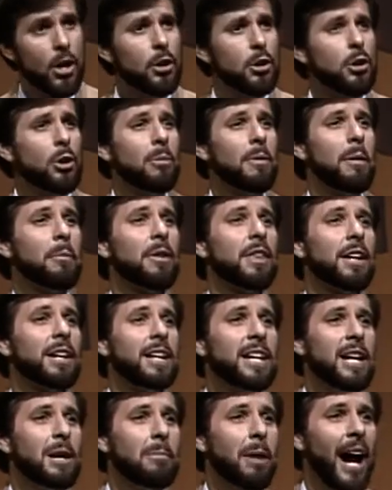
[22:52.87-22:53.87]
You remember that
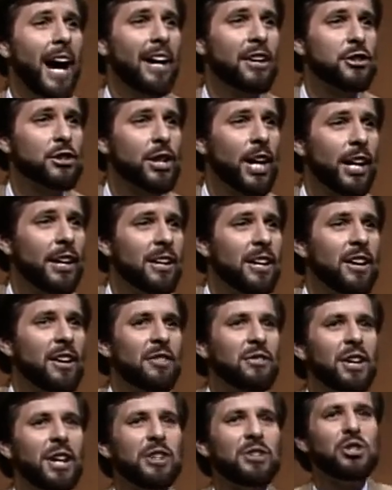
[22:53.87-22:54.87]
Nehemiah said,
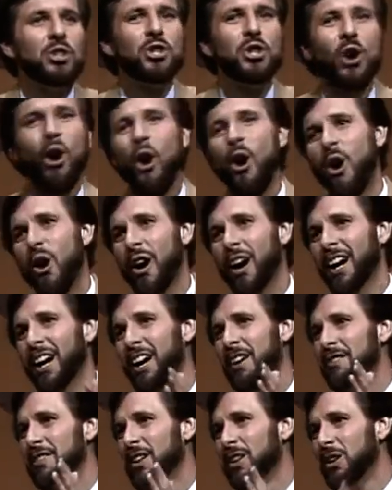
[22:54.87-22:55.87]
The joy
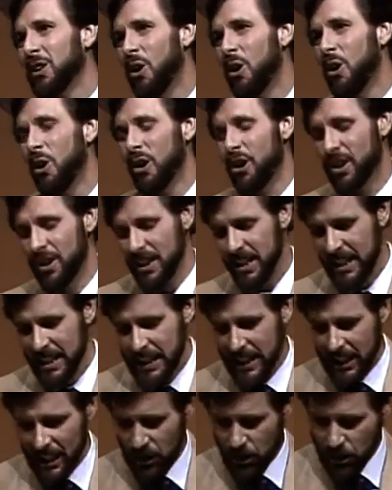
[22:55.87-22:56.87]
of the Lord
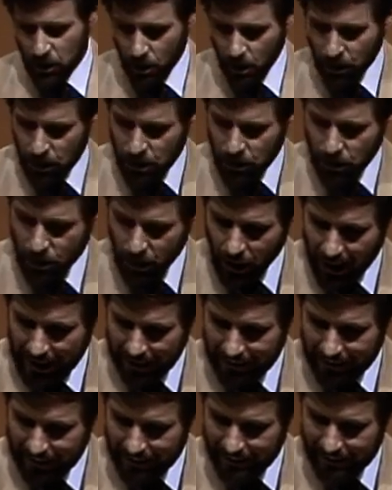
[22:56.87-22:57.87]
is your
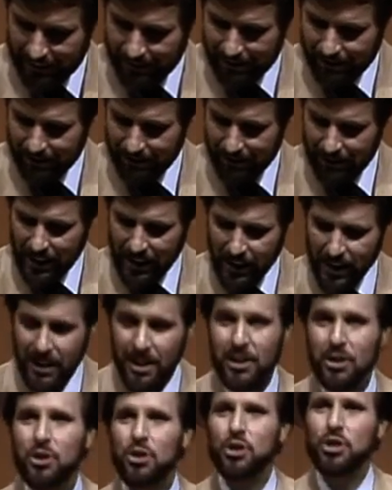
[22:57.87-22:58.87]
strength.
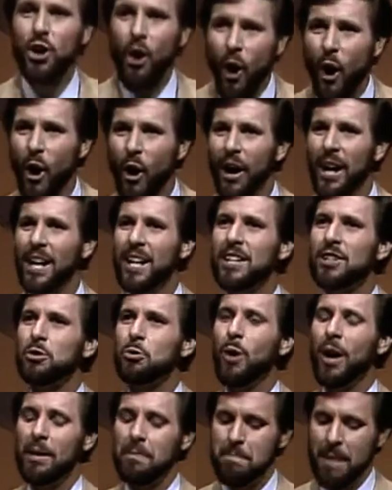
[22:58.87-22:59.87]
Joy is
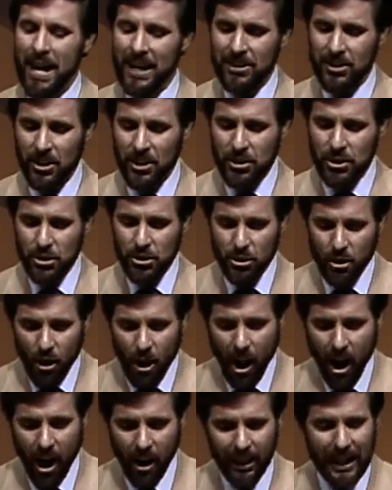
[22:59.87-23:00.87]
what makes us
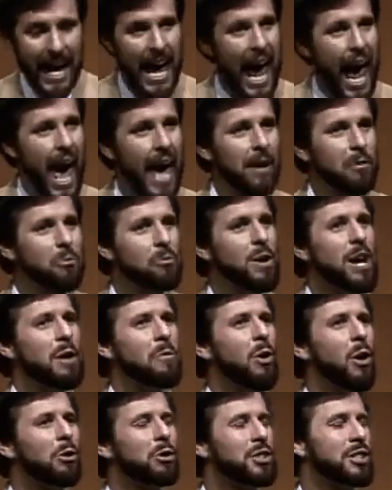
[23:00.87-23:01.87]
strong, and we
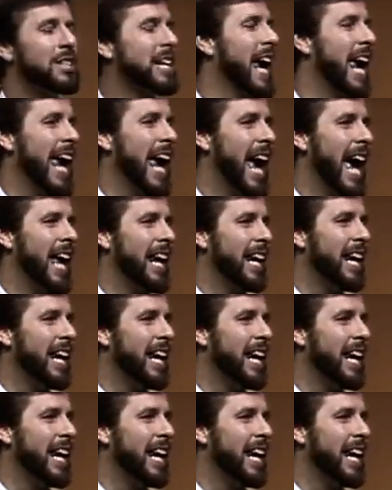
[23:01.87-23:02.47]
won't stay at